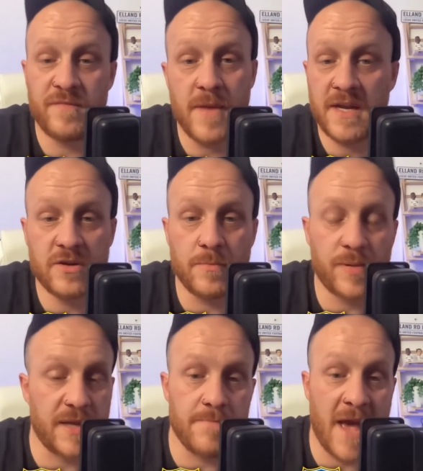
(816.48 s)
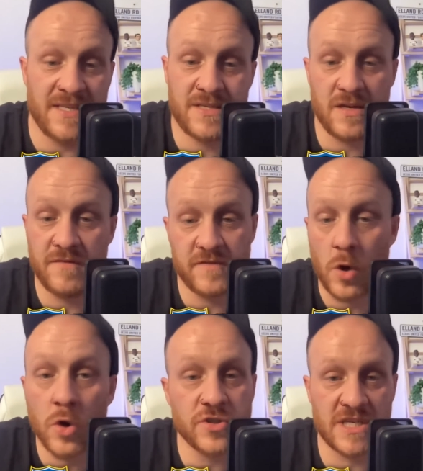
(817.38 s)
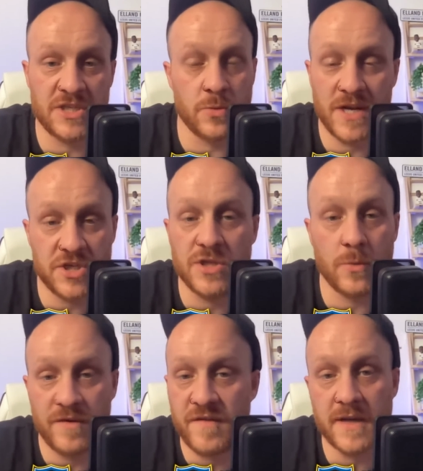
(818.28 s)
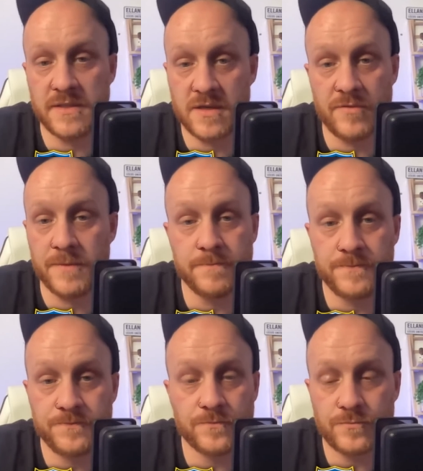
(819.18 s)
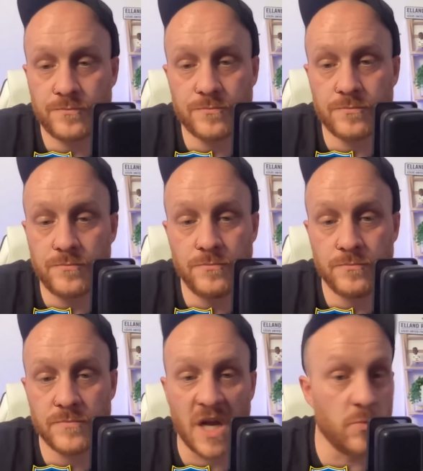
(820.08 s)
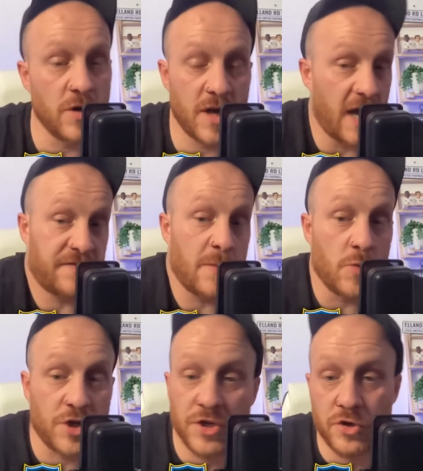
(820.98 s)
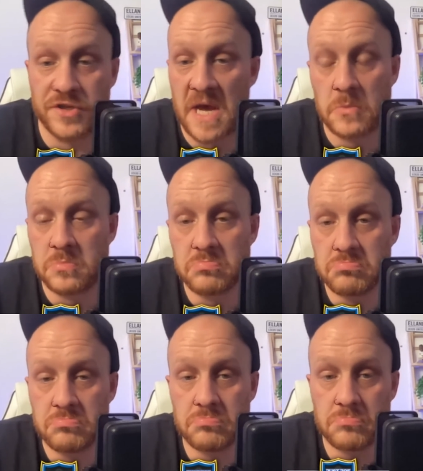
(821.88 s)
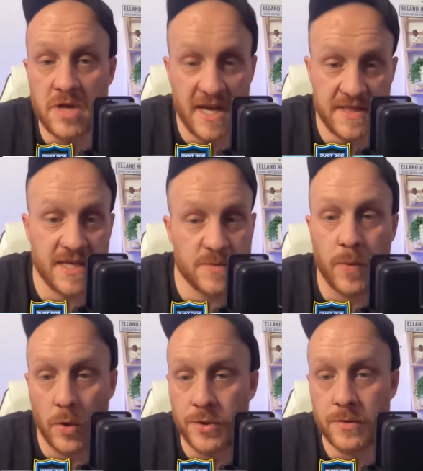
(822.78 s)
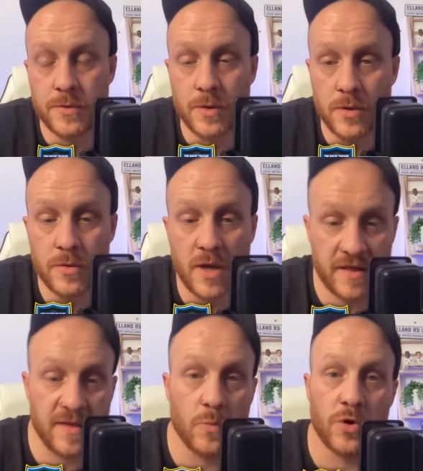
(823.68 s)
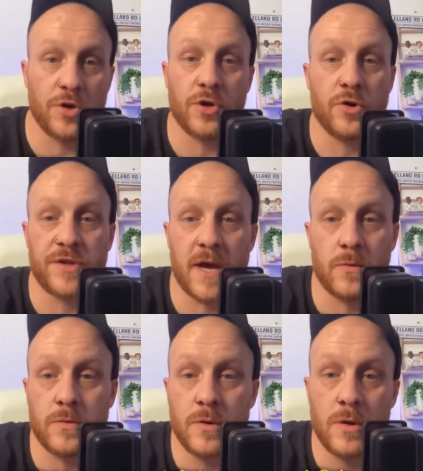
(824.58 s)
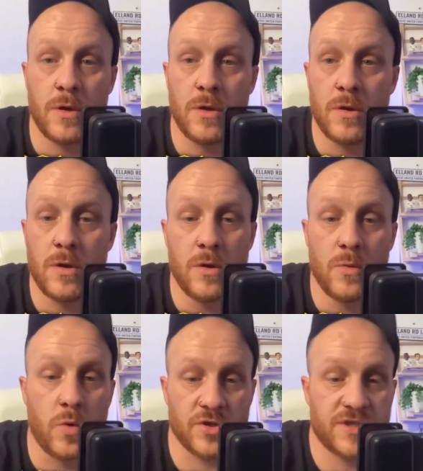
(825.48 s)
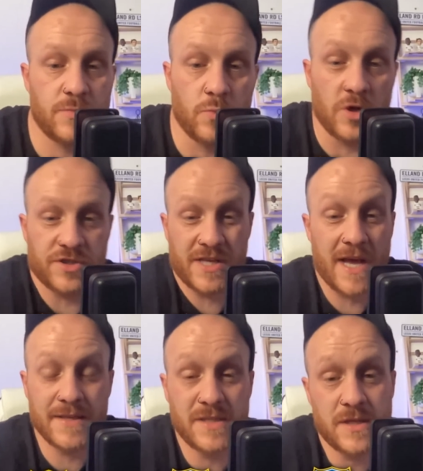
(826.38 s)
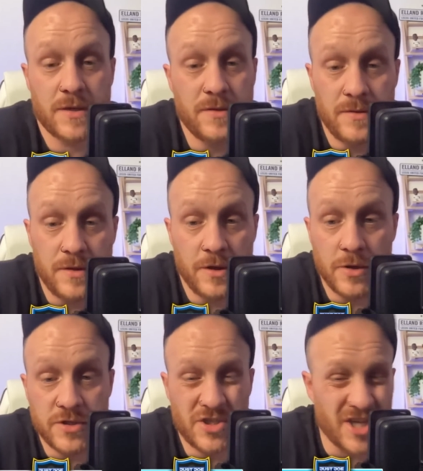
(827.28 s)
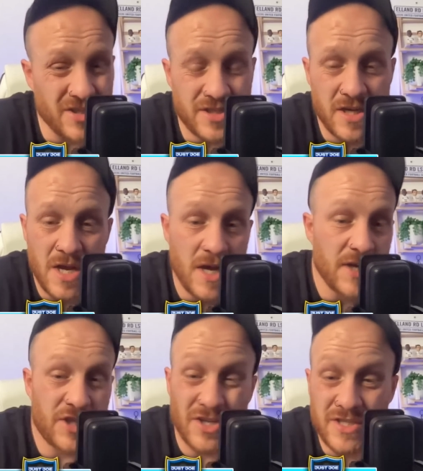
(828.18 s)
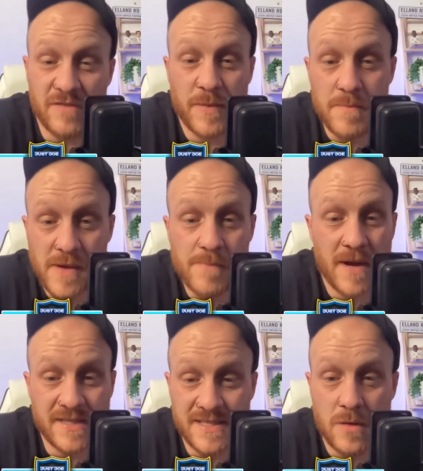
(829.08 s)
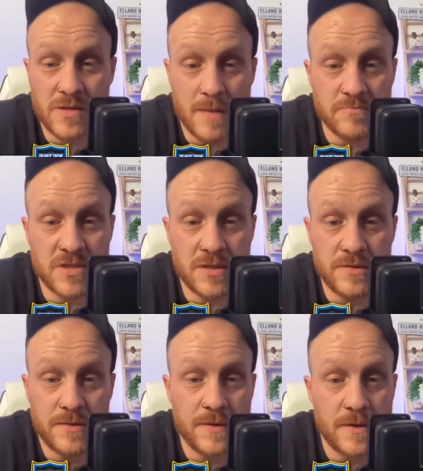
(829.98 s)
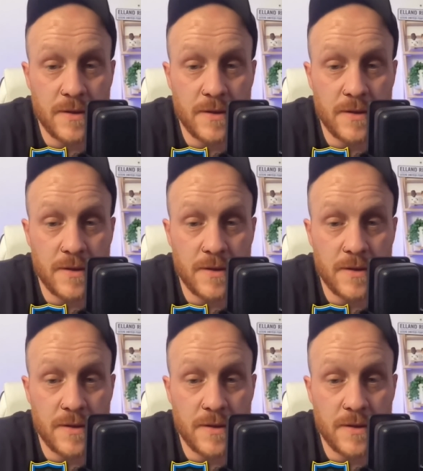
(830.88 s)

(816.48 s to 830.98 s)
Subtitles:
made a complete mess of the whole situation that we find are in. And I think we're going to go down. At this point, I think we're going to go down. What's the answer? You know, Chelsea have been beat by Southampton.